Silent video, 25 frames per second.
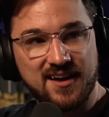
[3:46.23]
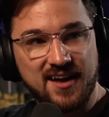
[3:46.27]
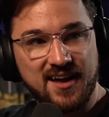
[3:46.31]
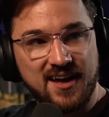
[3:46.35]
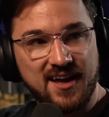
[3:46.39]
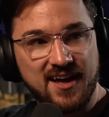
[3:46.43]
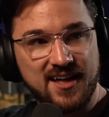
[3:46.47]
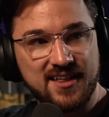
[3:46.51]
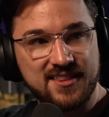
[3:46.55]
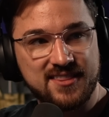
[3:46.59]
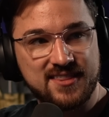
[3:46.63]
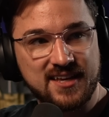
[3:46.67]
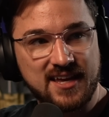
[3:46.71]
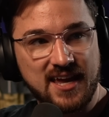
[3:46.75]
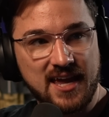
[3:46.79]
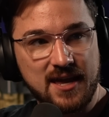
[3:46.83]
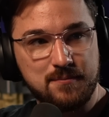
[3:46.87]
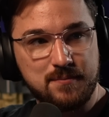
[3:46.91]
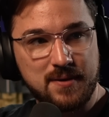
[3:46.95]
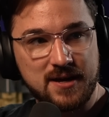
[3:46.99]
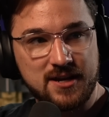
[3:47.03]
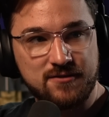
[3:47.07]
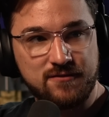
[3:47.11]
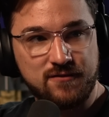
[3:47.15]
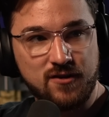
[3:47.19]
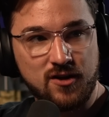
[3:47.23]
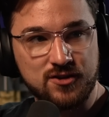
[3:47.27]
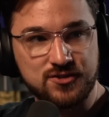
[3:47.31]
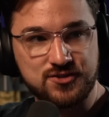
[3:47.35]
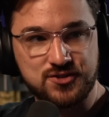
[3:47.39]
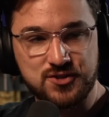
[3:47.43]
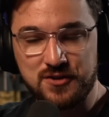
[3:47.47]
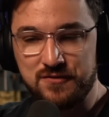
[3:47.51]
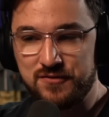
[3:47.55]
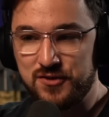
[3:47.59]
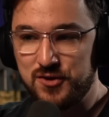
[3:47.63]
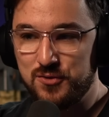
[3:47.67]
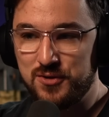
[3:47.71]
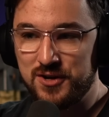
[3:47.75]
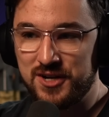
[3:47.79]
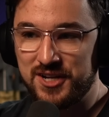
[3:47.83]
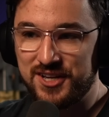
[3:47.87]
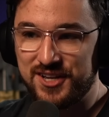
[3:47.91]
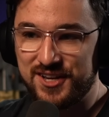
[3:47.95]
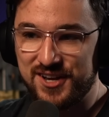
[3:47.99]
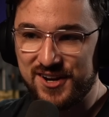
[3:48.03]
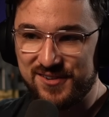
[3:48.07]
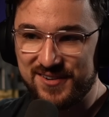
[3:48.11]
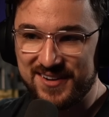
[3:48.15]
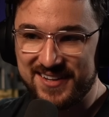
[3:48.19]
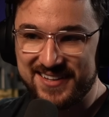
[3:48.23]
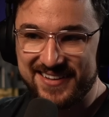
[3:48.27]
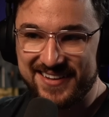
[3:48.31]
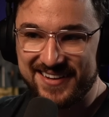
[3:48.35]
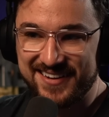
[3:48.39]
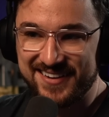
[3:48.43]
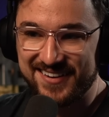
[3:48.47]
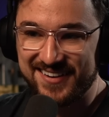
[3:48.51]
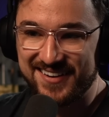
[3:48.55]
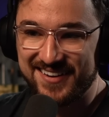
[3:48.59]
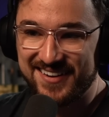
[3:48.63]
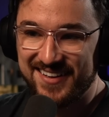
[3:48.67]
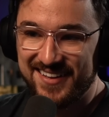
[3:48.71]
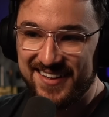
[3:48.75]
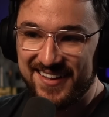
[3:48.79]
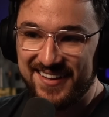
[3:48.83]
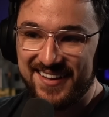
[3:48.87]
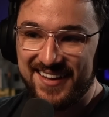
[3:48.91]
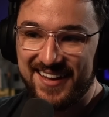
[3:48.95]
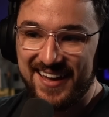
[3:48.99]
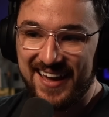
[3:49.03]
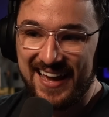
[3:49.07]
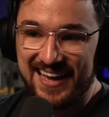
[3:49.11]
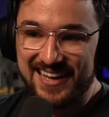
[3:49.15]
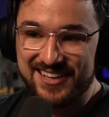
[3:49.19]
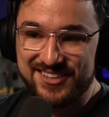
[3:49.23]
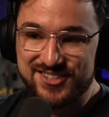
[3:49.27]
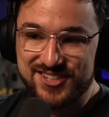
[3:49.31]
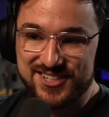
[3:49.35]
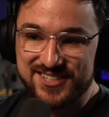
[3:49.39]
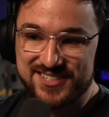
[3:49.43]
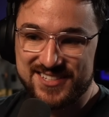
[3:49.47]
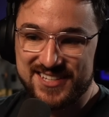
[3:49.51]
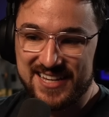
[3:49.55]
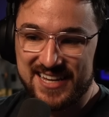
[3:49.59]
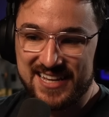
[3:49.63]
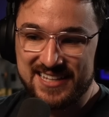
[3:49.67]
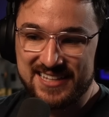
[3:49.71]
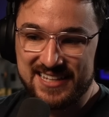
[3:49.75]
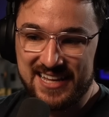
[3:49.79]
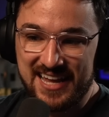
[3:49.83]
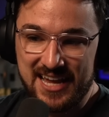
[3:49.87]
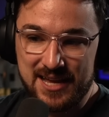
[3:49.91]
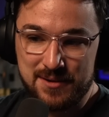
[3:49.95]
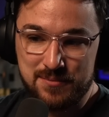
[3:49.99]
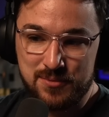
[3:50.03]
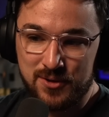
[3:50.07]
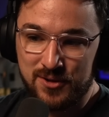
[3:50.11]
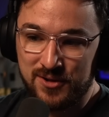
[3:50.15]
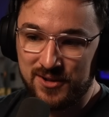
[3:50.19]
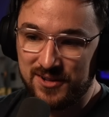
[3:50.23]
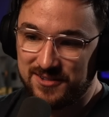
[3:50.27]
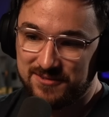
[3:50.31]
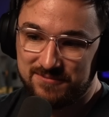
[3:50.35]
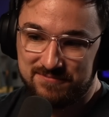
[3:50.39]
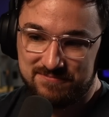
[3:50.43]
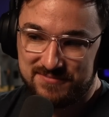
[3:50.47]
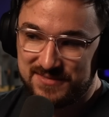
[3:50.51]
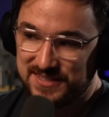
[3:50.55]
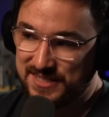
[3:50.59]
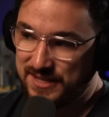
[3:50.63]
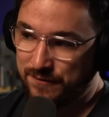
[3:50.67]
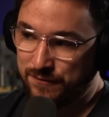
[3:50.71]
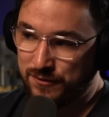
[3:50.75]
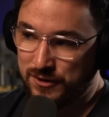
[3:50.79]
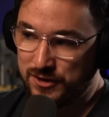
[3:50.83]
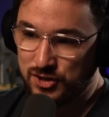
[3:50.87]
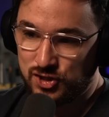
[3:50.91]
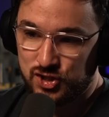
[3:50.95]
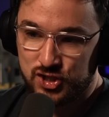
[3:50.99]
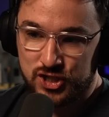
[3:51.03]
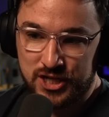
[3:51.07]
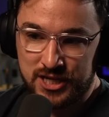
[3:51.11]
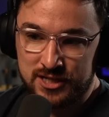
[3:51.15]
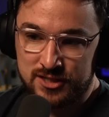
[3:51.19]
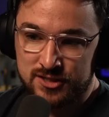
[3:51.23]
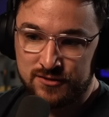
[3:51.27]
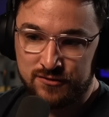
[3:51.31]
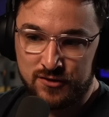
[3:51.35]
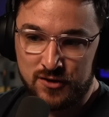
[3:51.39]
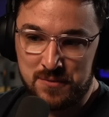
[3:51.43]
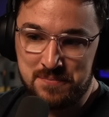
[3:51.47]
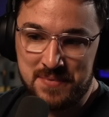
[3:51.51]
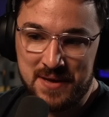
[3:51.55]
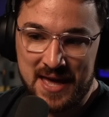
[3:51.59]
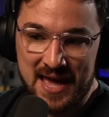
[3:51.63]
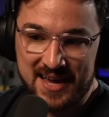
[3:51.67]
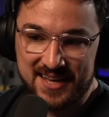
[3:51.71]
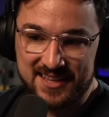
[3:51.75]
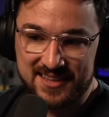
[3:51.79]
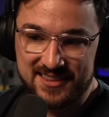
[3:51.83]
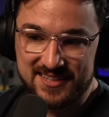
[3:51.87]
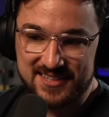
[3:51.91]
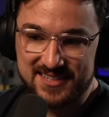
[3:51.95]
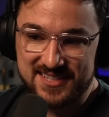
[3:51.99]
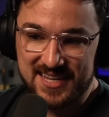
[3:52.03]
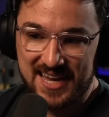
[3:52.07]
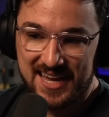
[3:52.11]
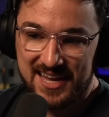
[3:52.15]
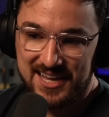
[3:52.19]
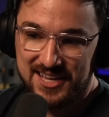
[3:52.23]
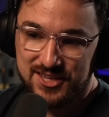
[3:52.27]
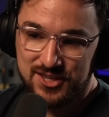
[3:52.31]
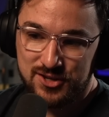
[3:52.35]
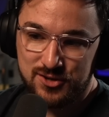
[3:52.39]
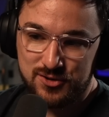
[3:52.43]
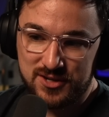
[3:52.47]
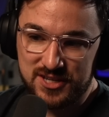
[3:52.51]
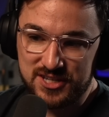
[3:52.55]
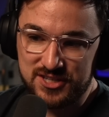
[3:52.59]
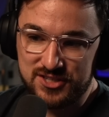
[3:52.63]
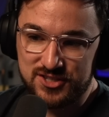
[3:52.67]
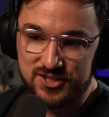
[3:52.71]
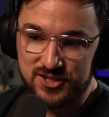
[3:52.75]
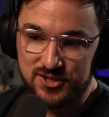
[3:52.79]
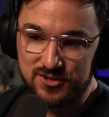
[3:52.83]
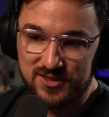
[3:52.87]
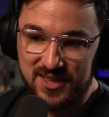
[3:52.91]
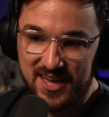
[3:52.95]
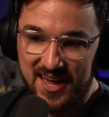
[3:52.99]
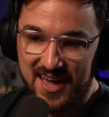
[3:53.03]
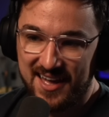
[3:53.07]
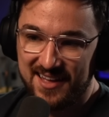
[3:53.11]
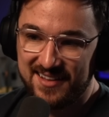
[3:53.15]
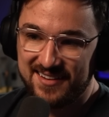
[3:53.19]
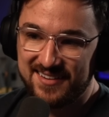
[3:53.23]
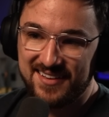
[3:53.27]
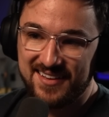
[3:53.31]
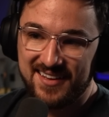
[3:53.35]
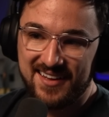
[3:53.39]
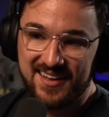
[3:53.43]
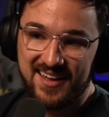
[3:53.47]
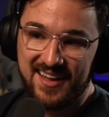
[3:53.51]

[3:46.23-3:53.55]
the game by default. So if you want to go in here and just enable different cheats from back in the day, you can do that.